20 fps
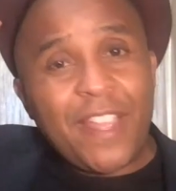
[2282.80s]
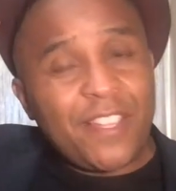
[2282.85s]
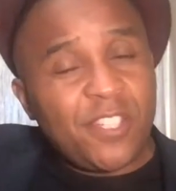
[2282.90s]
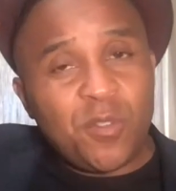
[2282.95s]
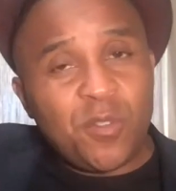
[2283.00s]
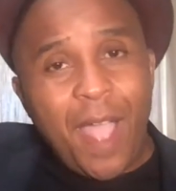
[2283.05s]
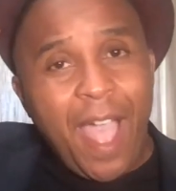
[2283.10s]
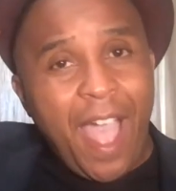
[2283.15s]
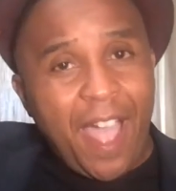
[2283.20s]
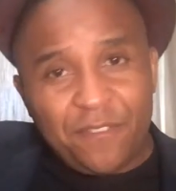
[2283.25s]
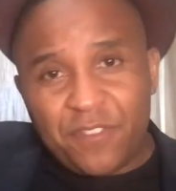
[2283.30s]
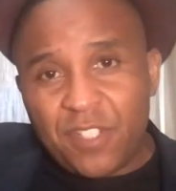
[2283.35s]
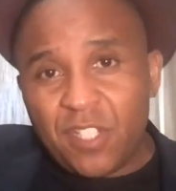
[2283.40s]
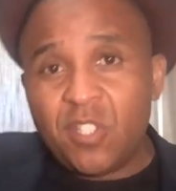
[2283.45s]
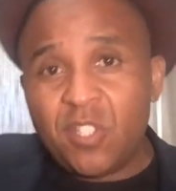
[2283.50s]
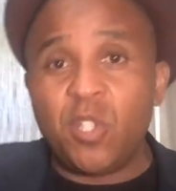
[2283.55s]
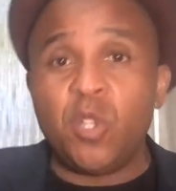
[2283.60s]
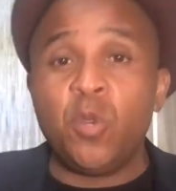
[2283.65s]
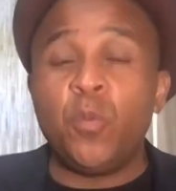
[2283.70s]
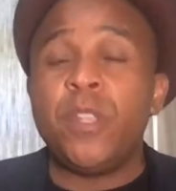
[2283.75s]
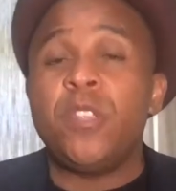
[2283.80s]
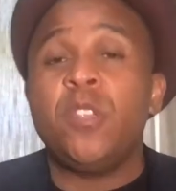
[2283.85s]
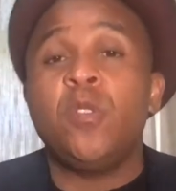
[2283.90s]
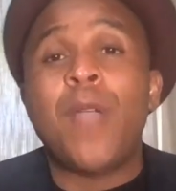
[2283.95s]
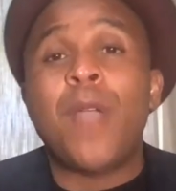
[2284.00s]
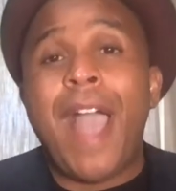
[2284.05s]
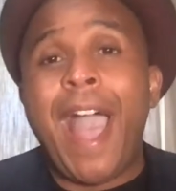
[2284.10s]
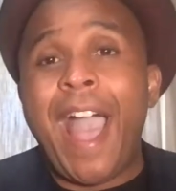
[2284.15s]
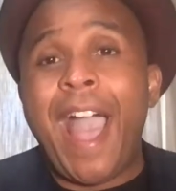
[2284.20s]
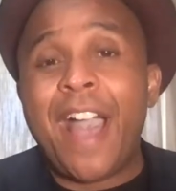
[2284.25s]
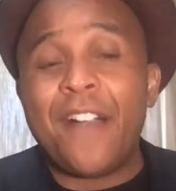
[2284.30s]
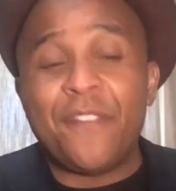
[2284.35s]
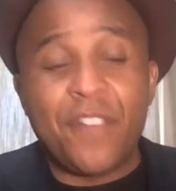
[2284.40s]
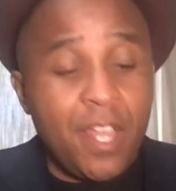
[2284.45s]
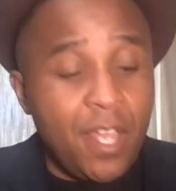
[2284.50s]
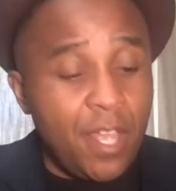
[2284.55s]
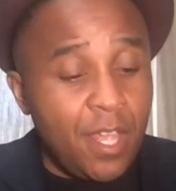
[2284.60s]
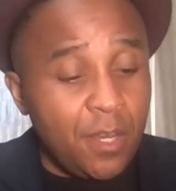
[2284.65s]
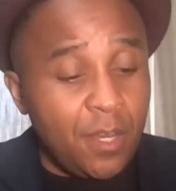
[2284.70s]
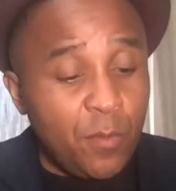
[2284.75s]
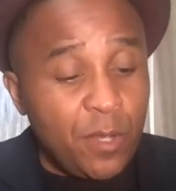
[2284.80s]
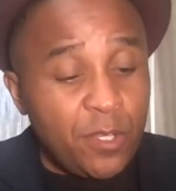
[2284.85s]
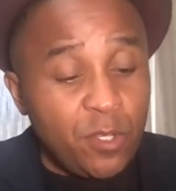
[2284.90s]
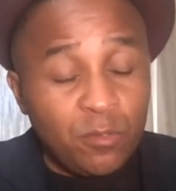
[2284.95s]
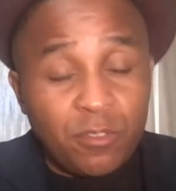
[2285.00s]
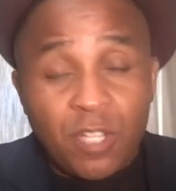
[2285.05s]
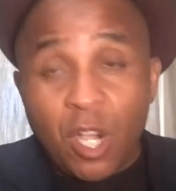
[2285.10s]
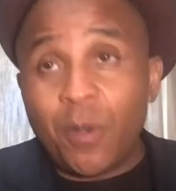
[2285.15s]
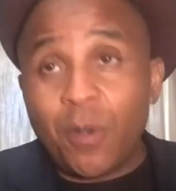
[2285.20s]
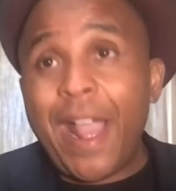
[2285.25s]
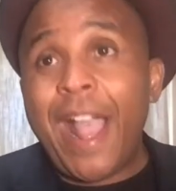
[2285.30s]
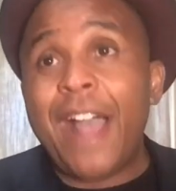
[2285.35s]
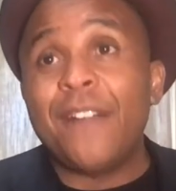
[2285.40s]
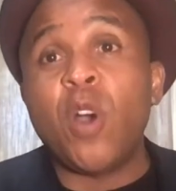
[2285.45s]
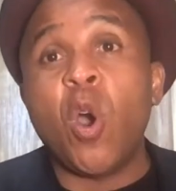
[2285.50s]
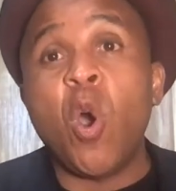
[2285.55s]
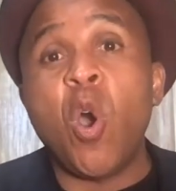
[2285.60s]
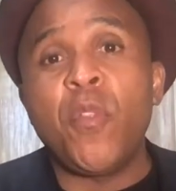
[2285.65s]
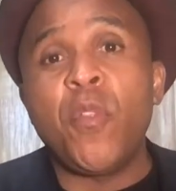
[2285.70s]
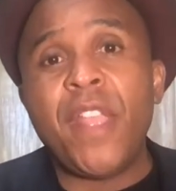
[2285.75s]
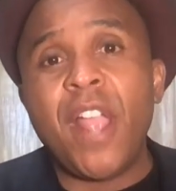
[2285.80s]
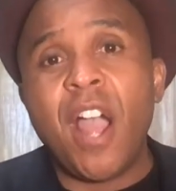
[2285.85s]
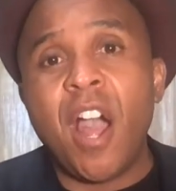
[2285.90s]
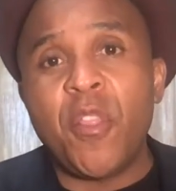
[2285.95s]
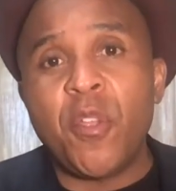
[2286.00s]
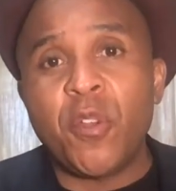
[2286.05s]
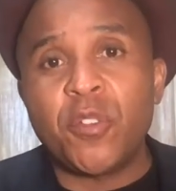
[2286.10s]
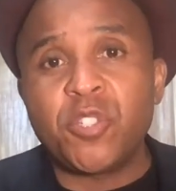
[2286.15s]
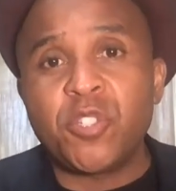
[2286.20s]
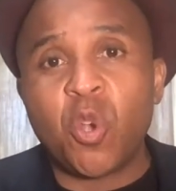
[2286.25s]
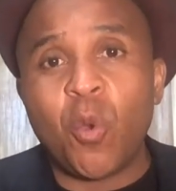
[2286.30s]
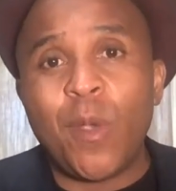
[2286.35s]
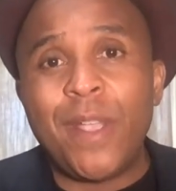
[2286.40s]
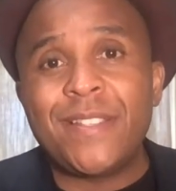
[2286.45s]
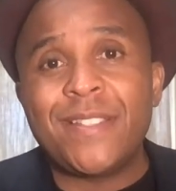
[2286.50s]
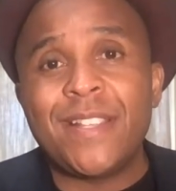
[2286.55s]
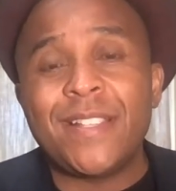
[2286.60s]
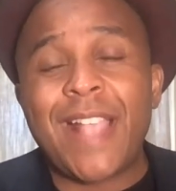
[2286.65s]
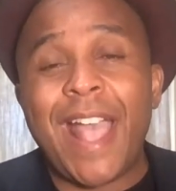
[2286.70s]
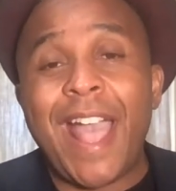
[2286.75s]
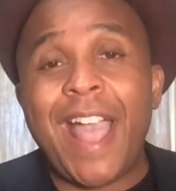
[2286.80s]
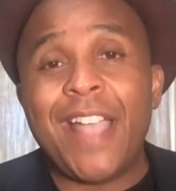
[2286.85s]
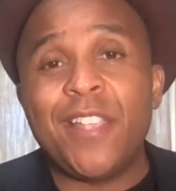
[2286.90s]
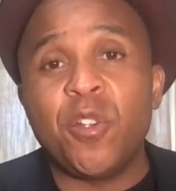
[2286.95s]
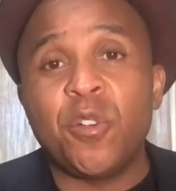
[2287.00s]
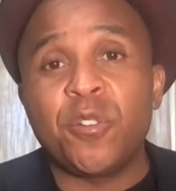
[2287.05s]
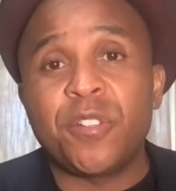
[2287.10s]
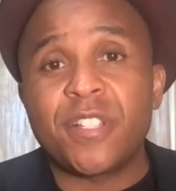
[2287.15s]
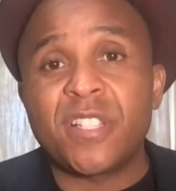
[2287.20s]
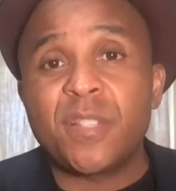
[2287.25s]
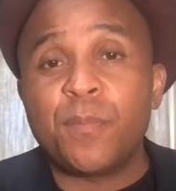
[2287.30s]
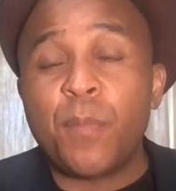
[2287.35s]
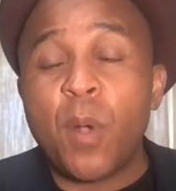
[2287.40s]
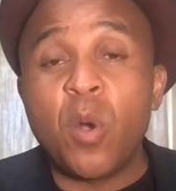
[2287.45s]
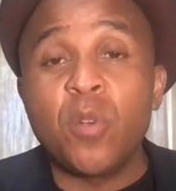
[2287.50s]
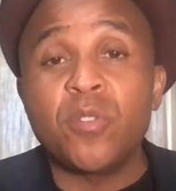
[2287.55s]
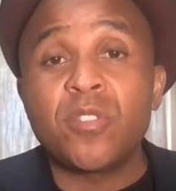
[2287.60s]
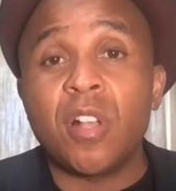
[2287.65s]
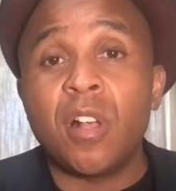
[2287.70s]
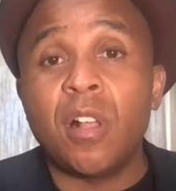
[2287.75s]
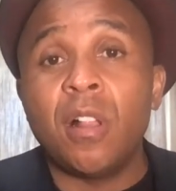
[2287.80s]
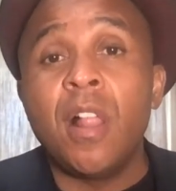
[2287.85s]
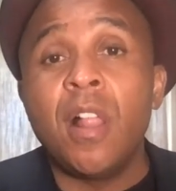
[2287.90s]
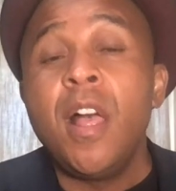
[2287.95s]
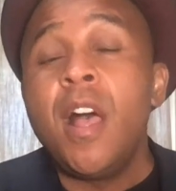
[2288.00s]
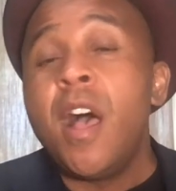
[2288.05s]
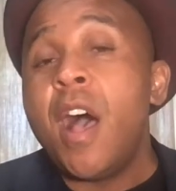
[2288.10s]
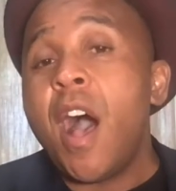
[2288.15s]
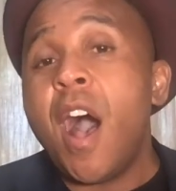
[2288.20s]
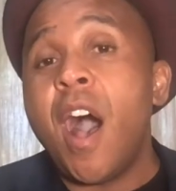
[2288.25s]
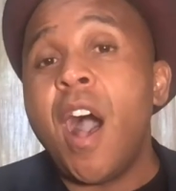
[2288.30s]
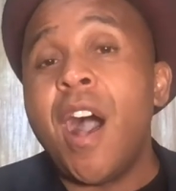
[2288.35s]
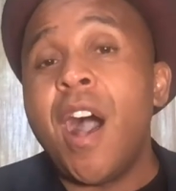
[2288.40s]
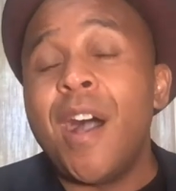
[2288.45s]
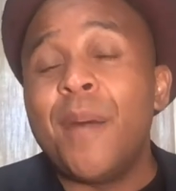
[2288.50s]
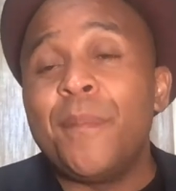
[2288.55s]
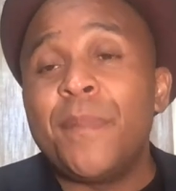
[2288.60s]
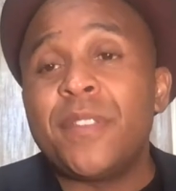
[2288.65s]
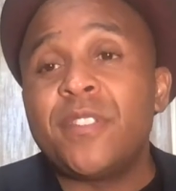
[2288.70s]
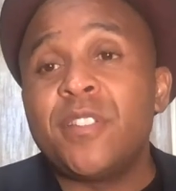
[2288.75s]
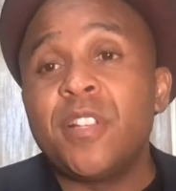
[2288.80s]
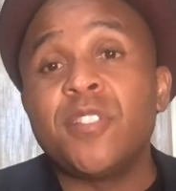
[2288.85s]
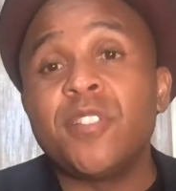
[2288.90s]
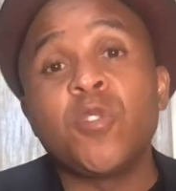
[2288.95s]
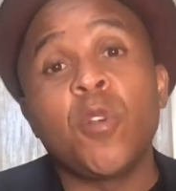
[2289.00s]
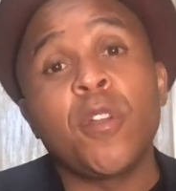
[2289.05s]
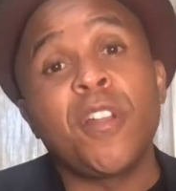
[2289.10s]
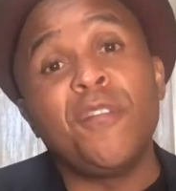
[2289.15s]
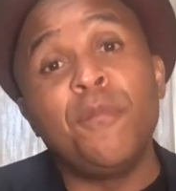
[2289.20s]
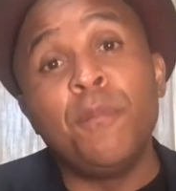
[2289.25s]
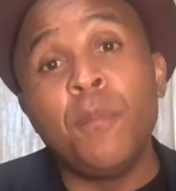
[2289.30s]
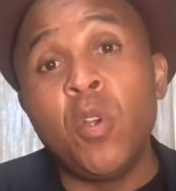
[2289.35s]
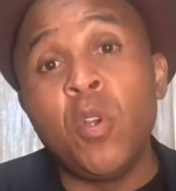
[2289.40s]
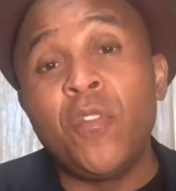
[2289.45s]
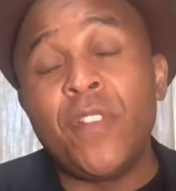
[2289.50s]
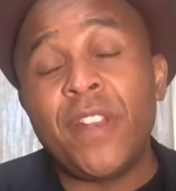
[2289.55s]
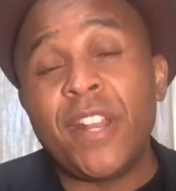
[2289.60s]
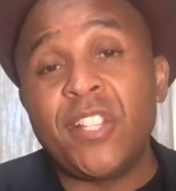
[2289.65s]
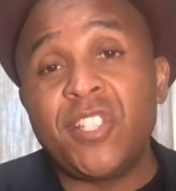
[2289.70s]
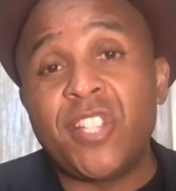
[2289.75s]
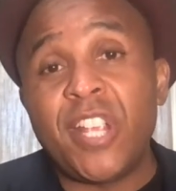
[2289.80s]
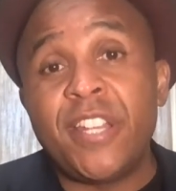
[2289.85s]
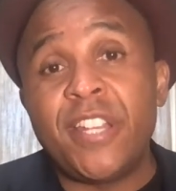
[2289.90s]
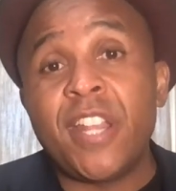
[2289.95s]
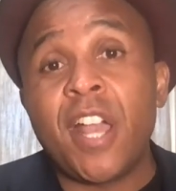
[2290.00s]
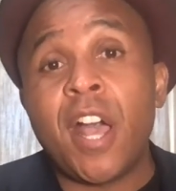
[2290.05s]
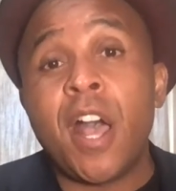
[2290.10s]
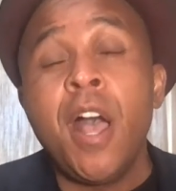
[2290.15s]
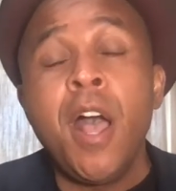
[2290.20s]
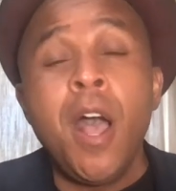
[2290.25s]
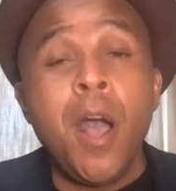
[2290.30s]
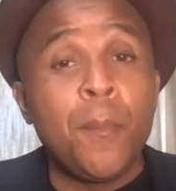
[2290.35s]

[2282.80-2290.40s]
that you have to do when you have when you don't have all the other choices at your disposal um, to sort of move an agenda.